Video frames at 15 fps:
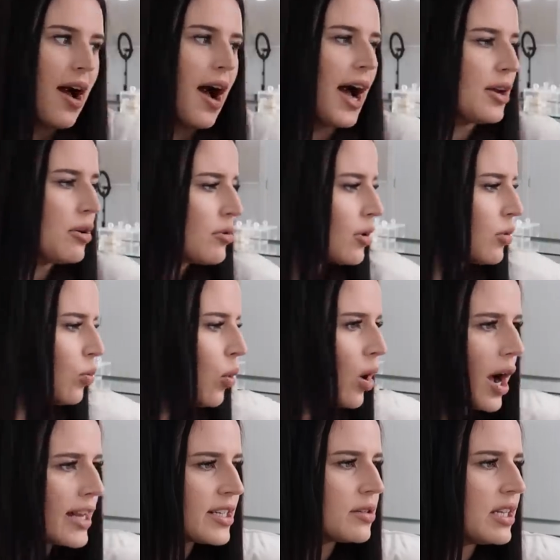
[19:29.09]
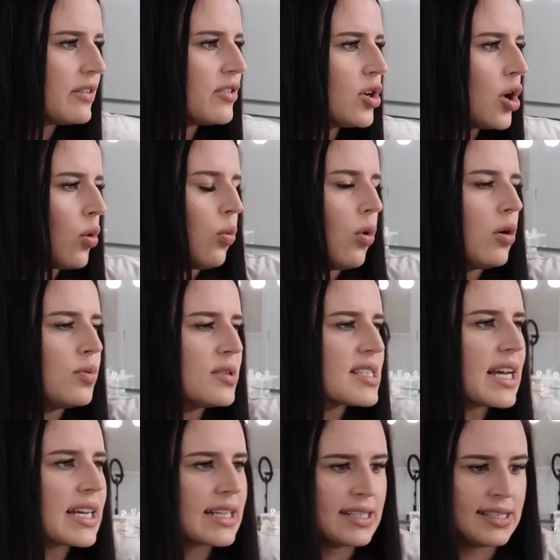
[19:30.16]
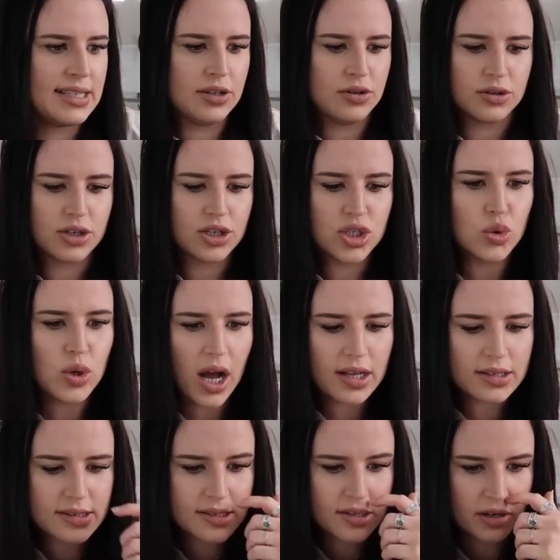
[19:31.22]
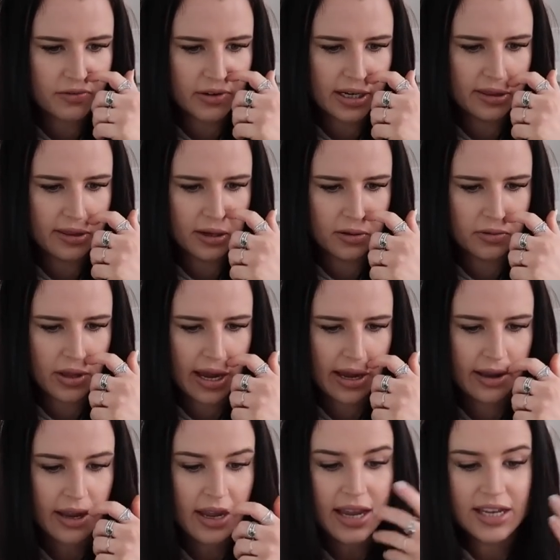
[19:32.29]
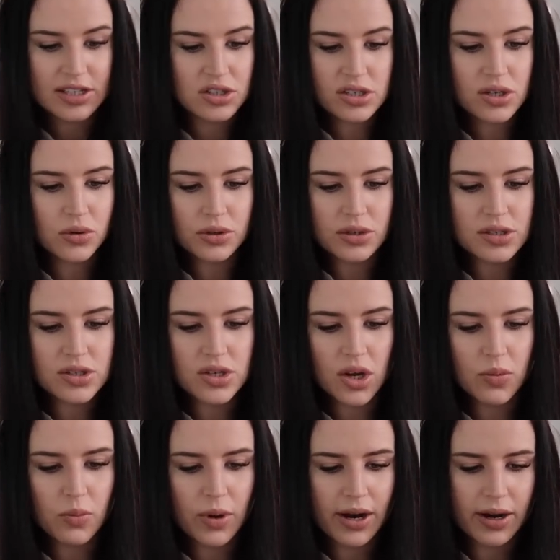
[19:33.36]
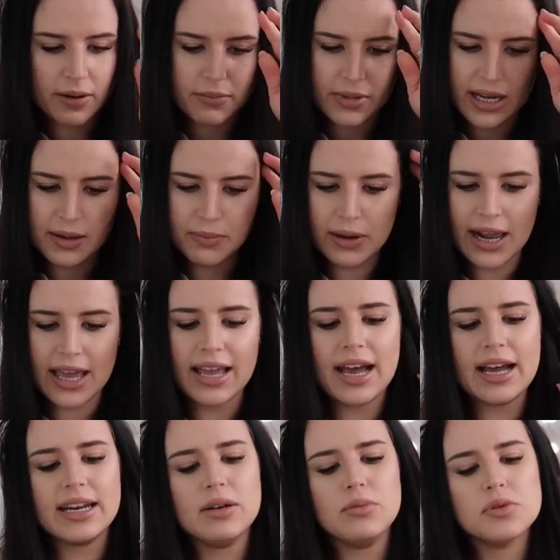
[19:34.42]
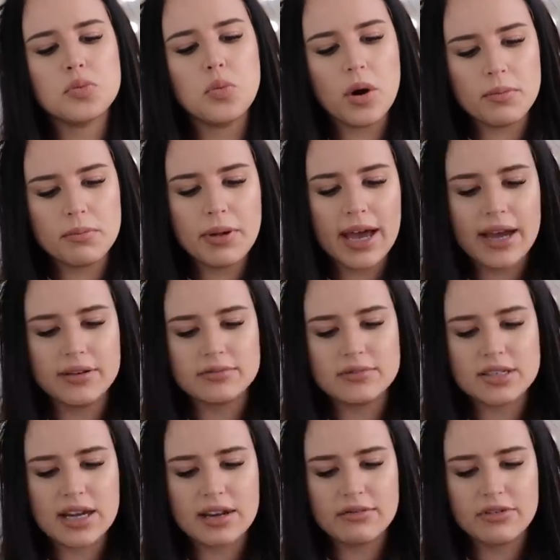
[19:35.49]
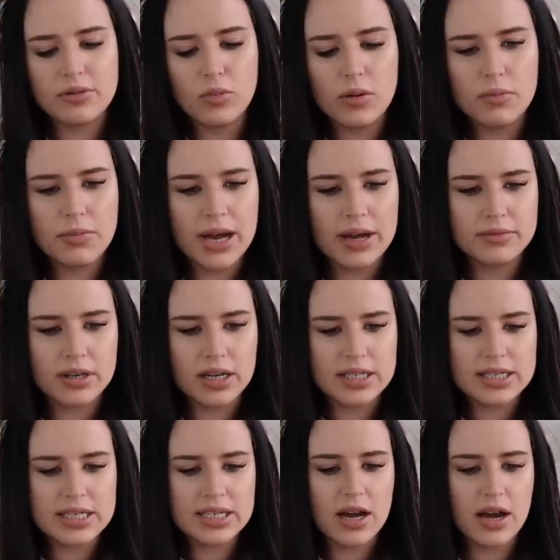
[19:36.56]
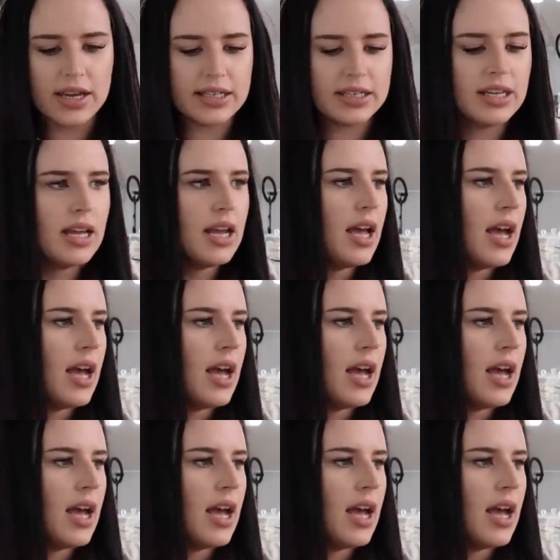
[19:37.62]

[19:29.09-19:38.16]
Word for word: I don't even know what was that considered because you can't serve anything on that. It's just called a stoneware mini plate and it was £1 down from £1.99.